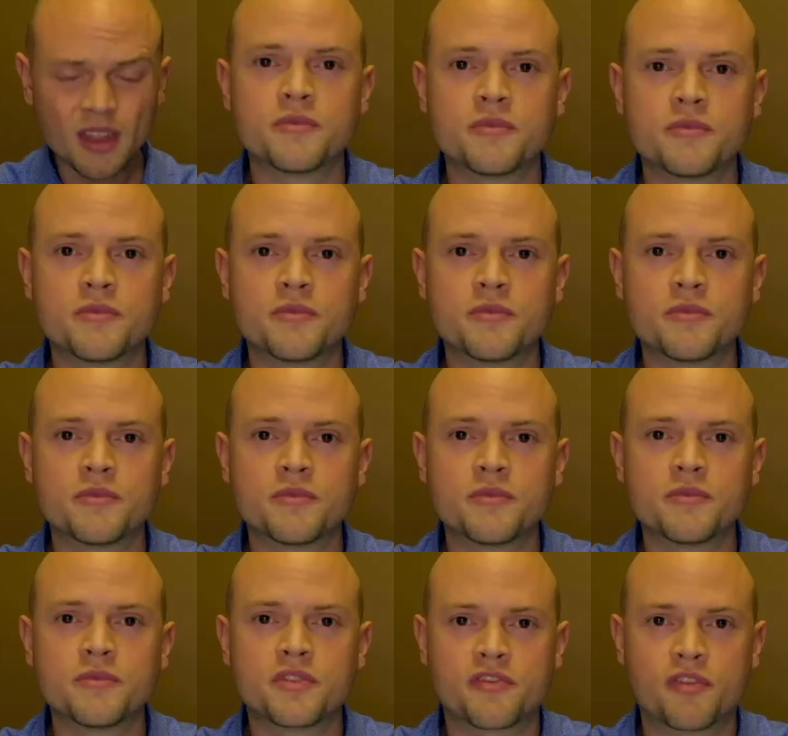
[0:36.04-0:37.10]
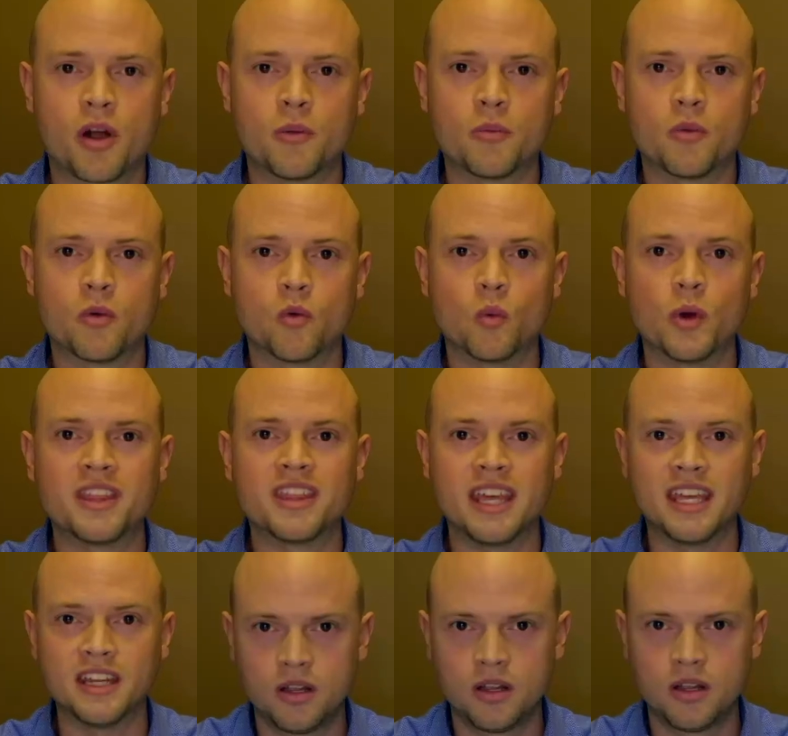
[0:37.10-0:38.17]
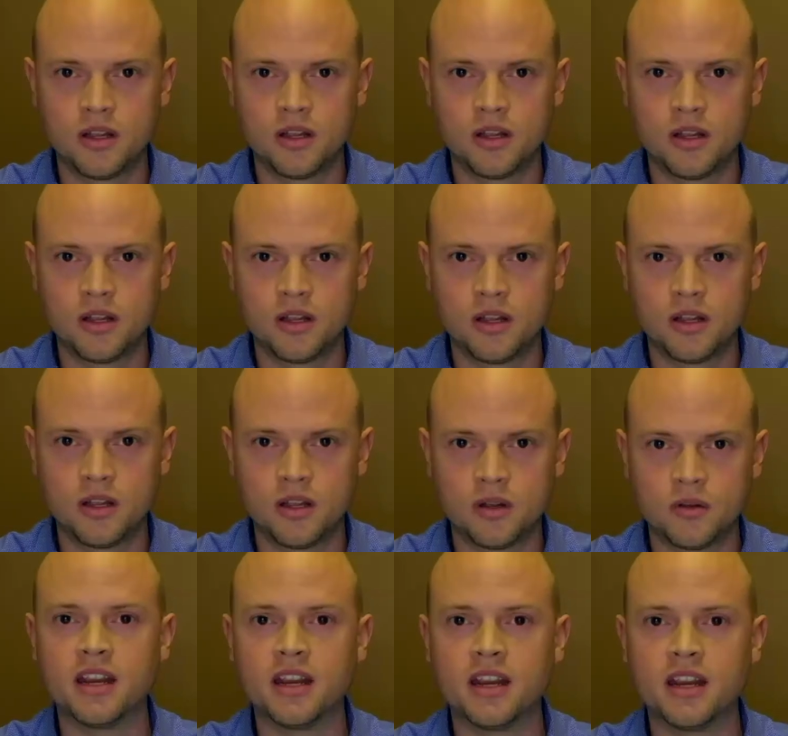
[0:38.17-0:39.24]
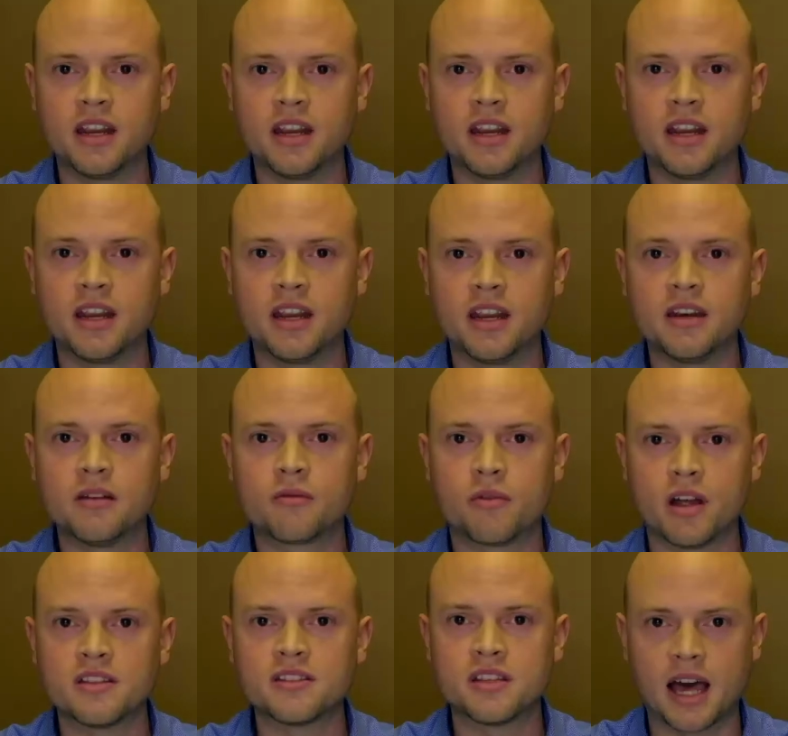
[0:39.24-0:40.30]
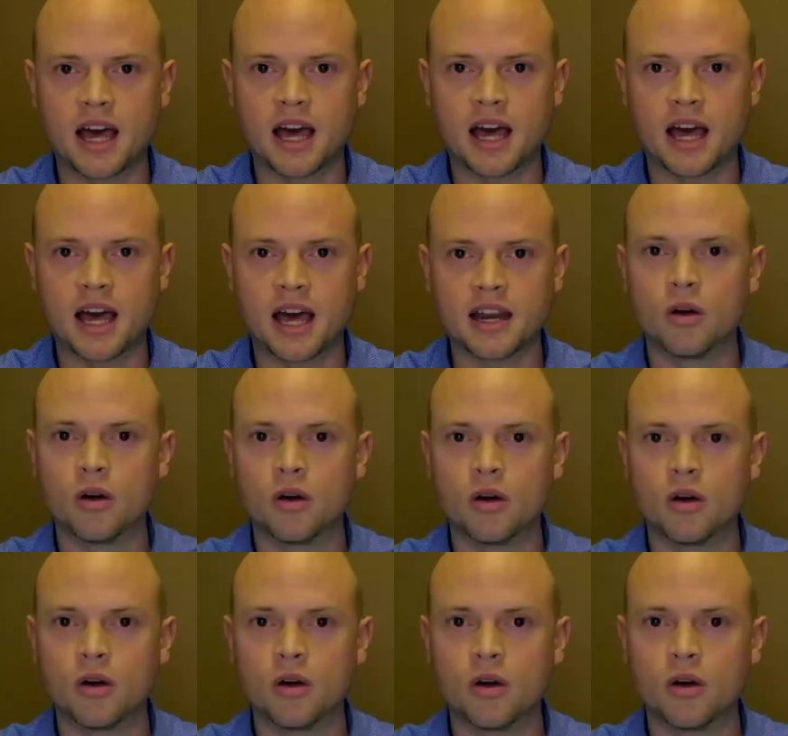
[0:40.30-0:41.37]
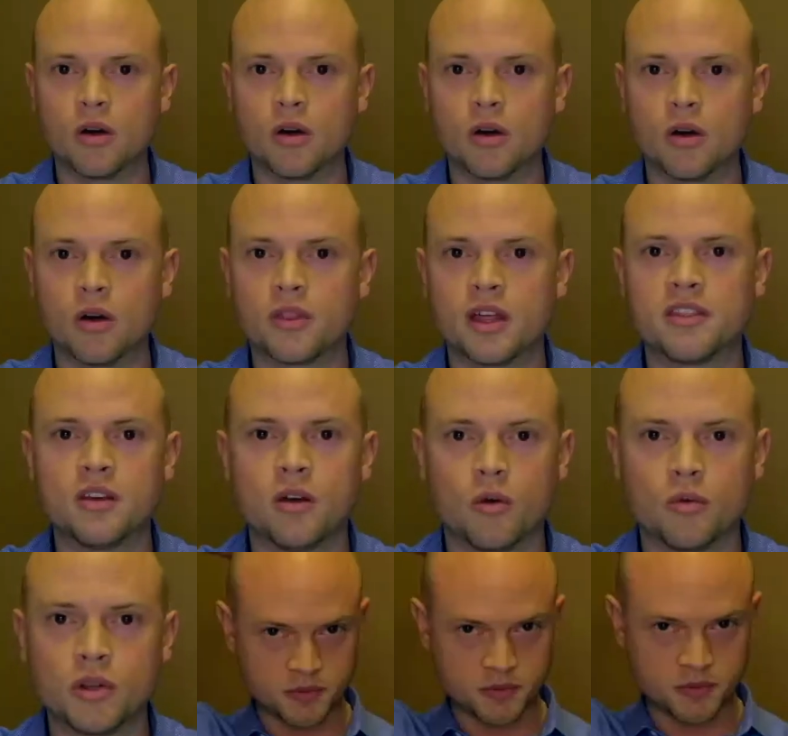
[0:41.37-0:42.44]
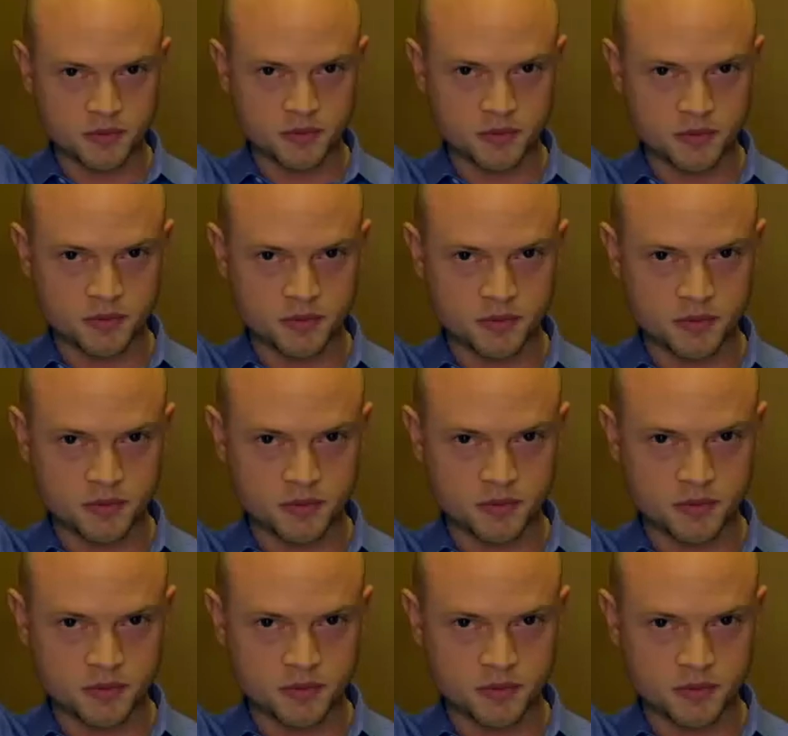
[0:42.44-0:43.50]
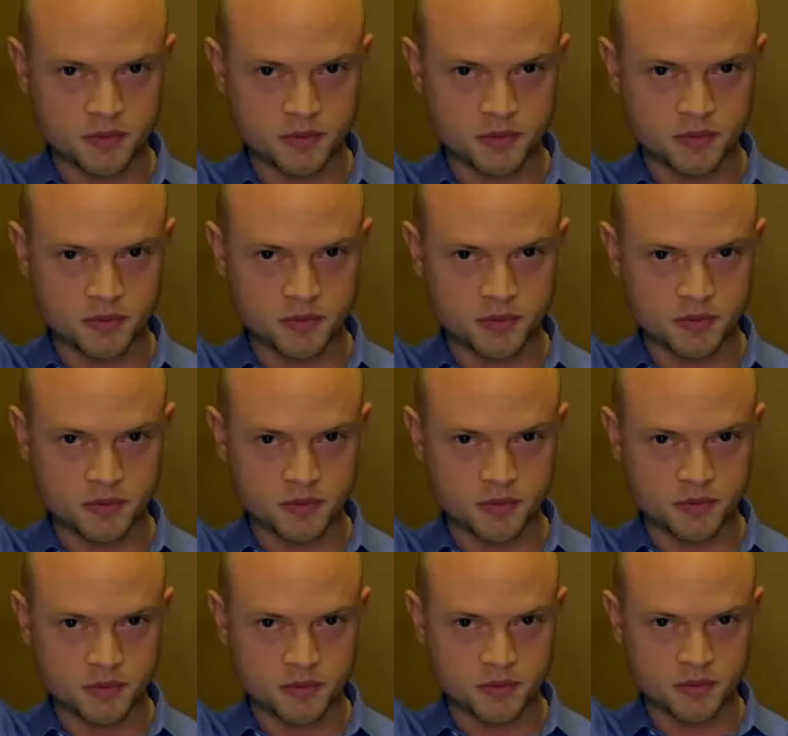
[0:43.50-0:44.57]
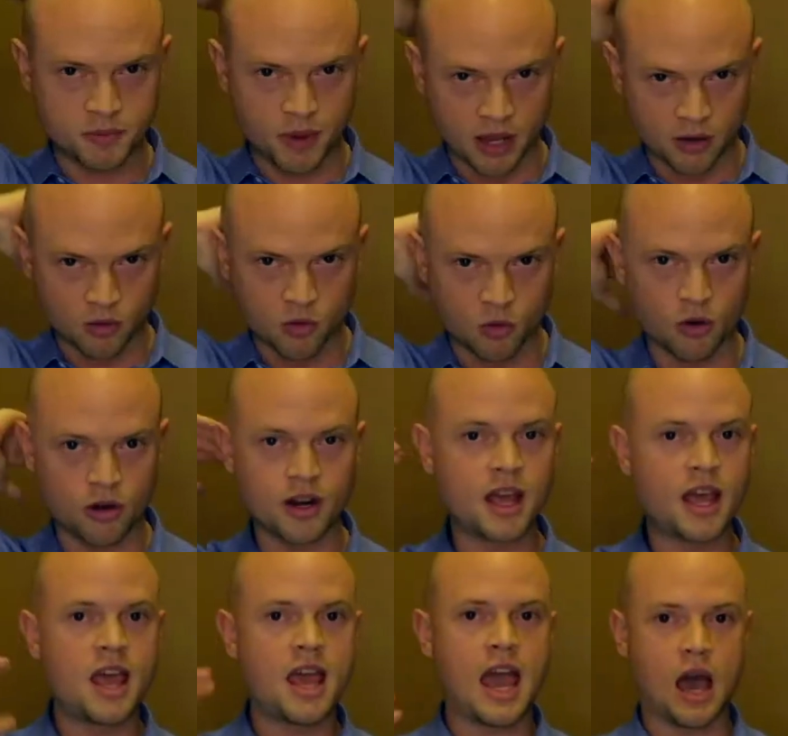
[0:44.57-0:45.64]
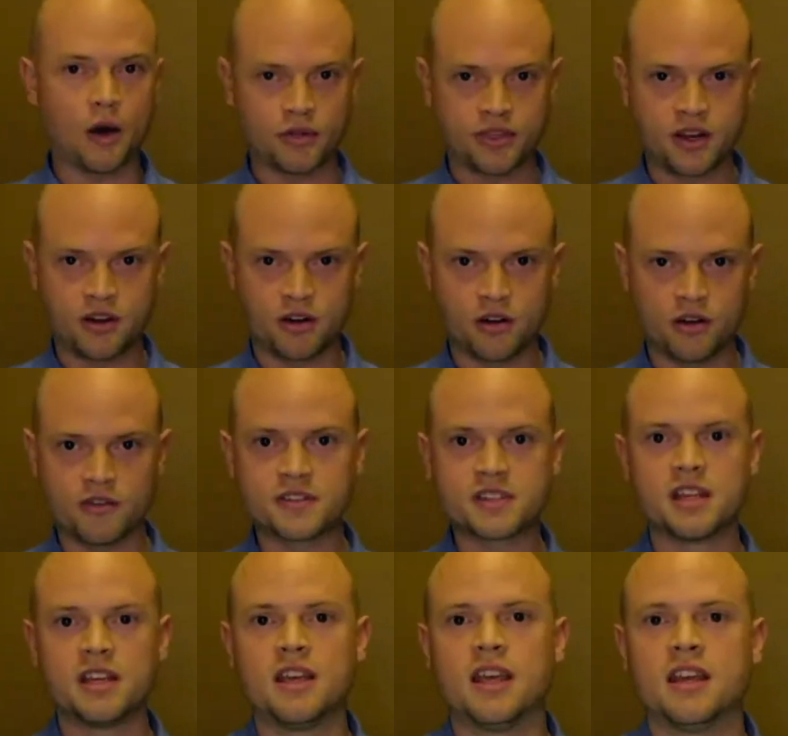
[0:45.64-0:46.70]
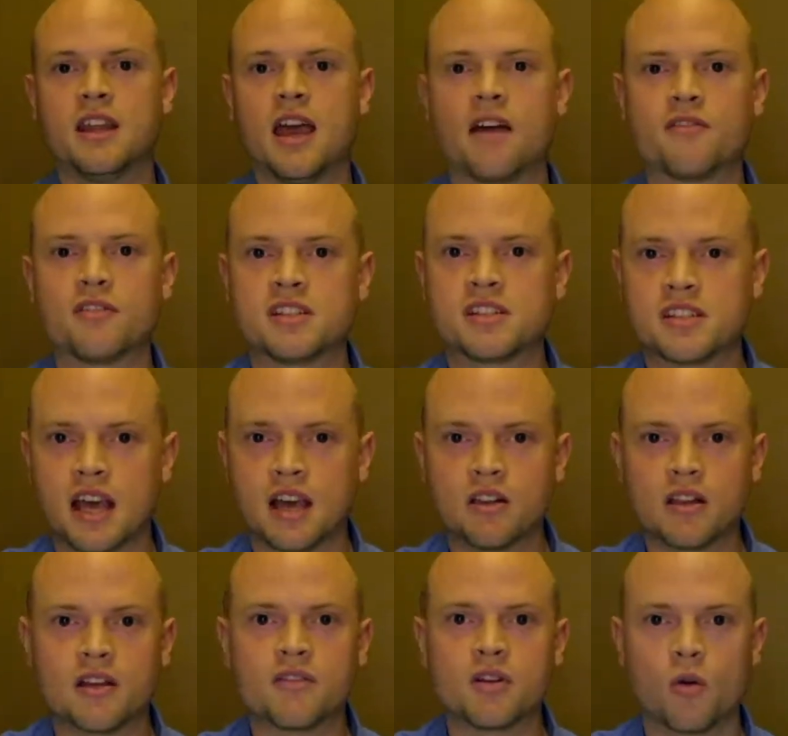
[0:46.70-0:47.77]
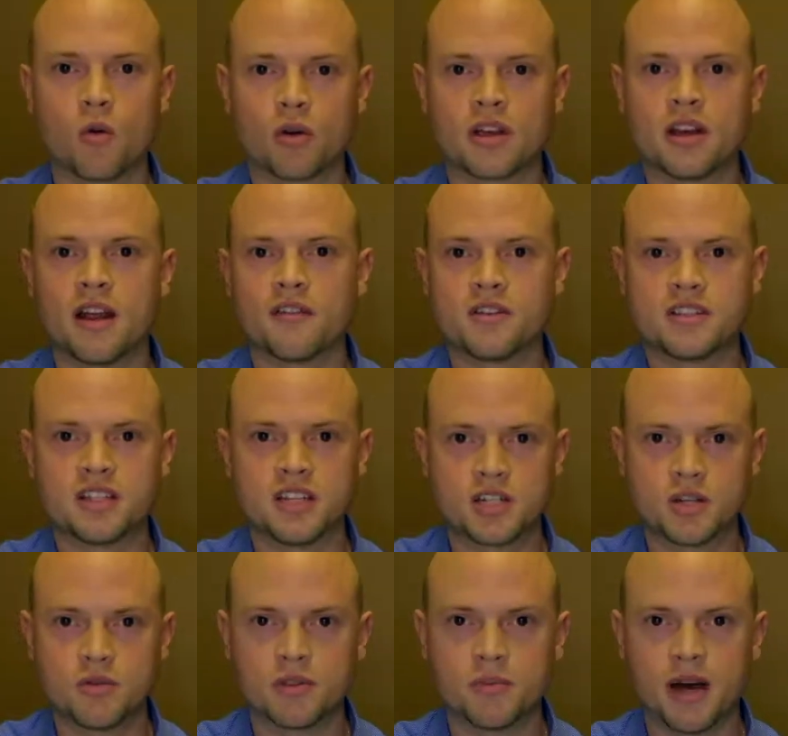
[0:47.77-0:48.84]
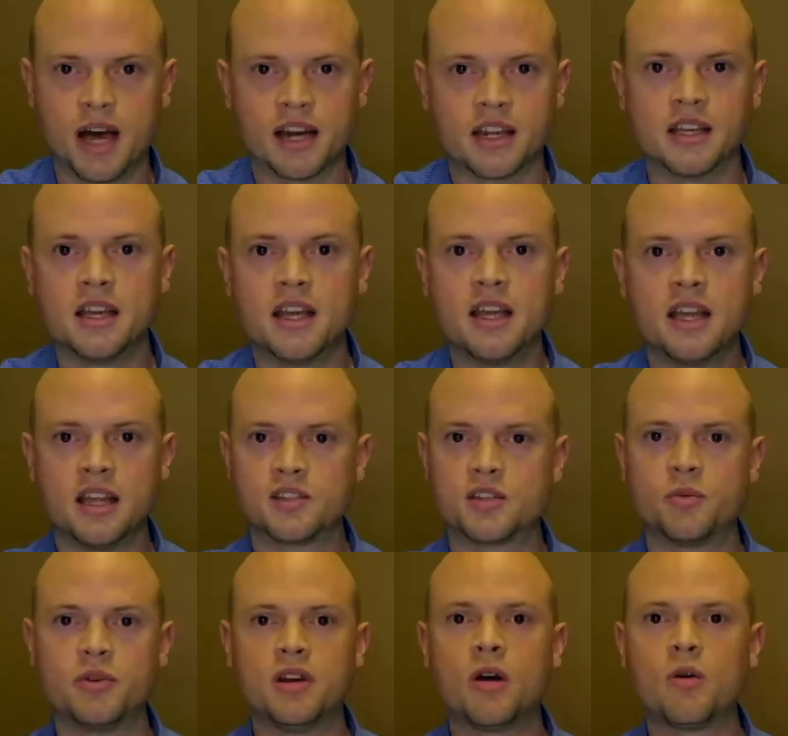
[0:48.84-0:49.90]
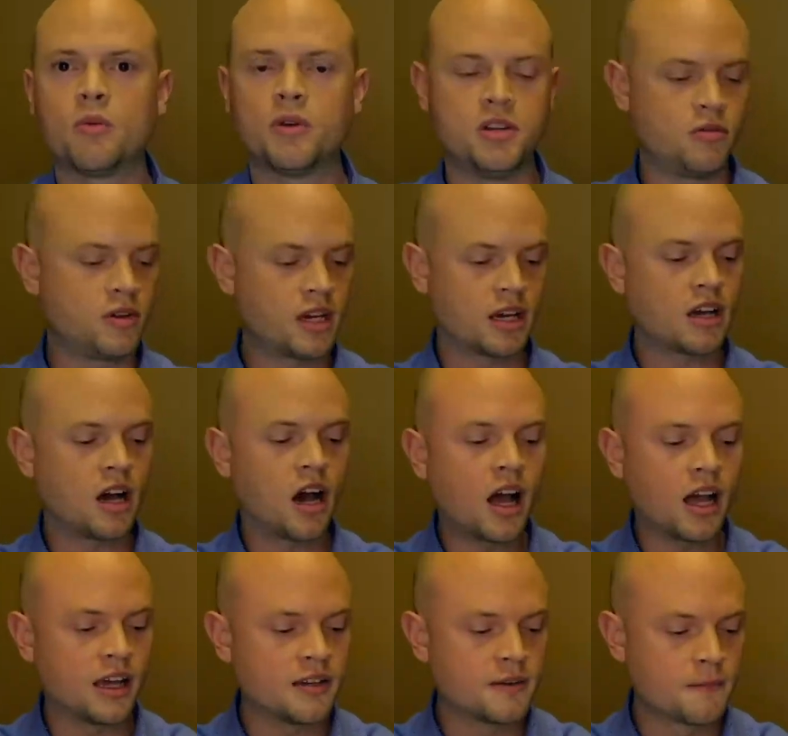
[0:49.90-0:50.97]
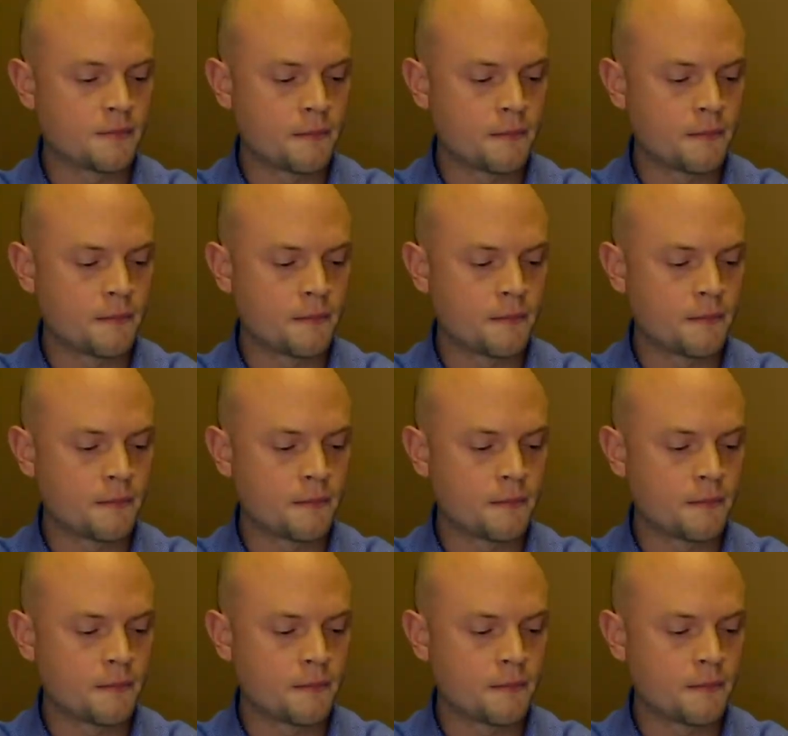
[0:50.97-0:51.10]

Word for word: health comes from within you. We know the brain runs the human body. We know that the only way the brain talks to the body is down through the spinal cord, out the nerves, into every cell, every organ, every tissue of the body. And so we know when you get a cut,